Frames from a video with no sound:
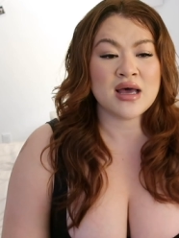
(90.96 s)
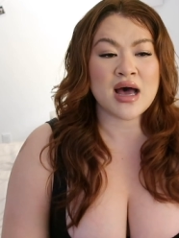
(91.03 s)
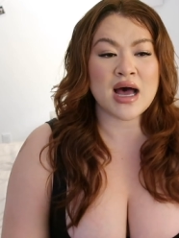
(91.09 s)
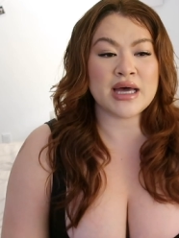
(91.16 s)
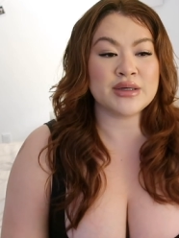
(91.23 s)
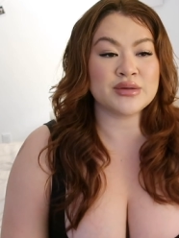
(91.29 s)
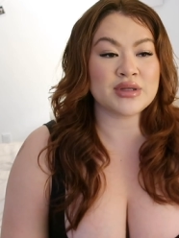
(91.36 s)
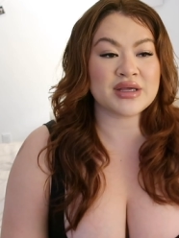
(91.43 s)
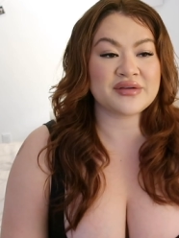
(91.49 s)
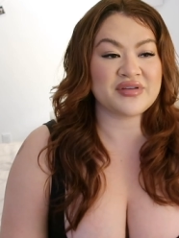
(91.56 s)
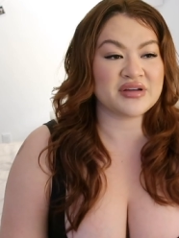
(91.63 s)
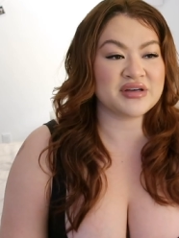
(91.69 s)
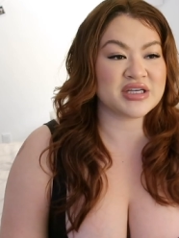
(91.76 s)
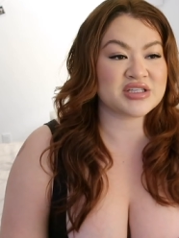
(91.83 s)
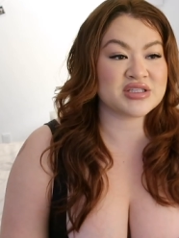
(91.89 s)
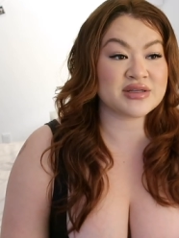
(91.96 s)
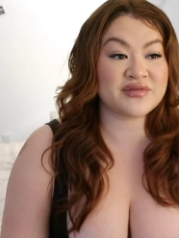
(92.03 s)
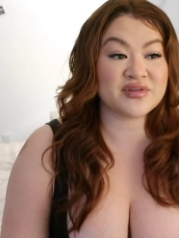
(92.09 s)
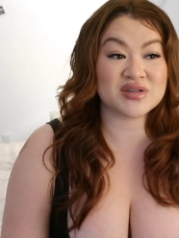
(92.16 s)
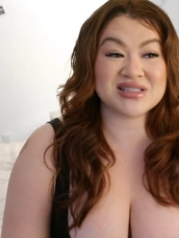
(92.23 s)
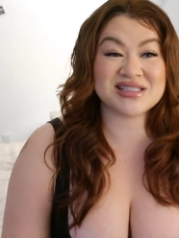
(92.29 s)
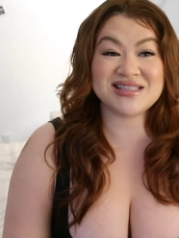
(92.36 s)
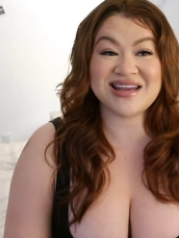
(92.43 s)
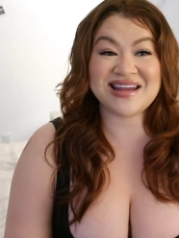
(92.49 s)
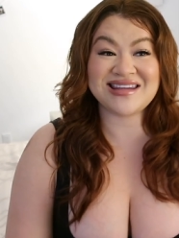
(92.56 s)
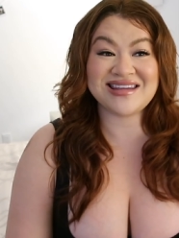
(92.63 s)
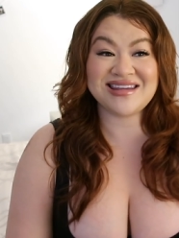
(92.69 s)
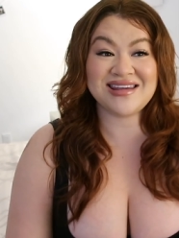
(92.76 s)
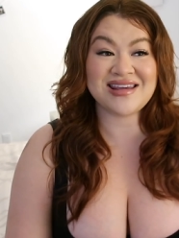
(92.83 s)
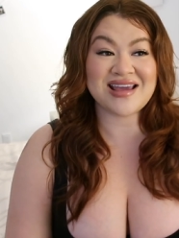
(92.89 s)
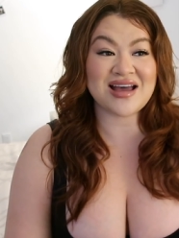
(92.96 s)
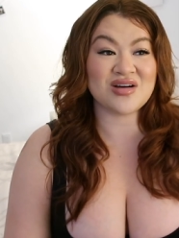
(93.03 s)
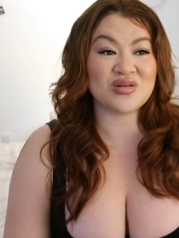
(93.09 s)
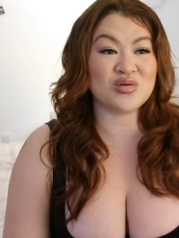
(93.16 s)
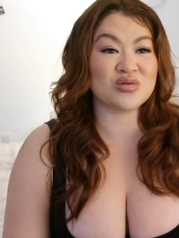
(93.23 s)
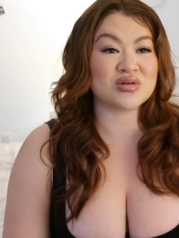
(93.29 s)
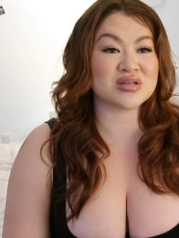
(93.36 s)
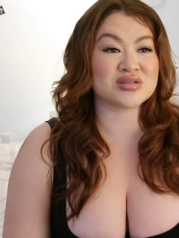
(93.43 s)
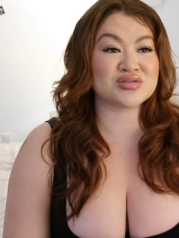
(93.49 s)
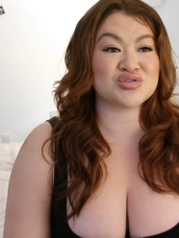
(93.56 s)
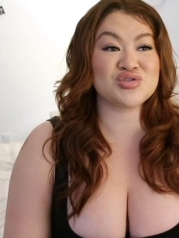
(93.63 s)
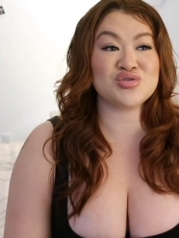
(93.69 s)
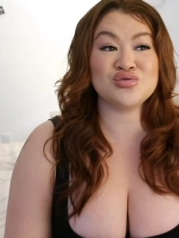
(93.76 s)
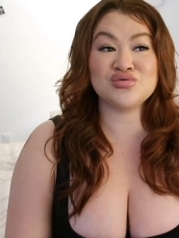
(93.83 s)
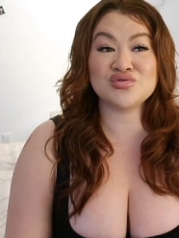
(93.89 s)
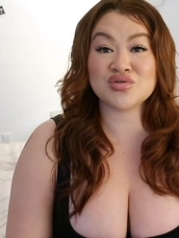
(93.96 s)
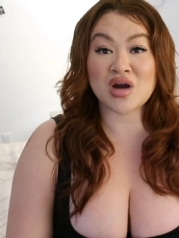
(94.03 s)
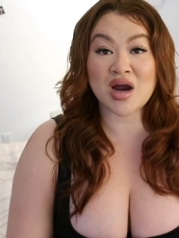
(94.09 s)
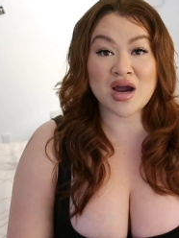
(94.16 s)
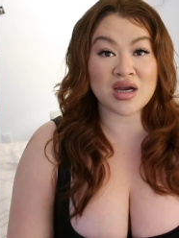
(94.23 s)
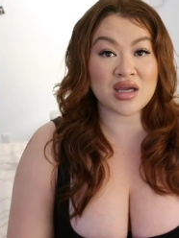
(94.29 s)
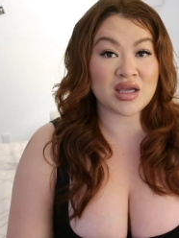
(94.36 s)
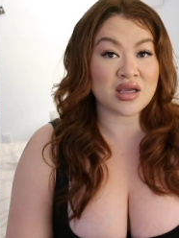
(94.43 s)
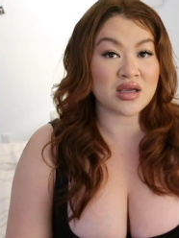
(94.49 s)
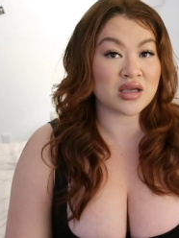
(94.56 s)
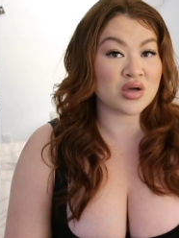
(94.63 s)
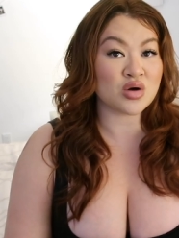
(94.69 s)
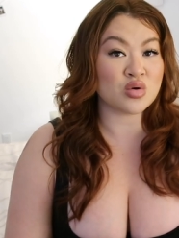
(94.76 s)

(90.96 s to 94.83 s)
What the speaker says: I don't like foundations that feel sticky or too drying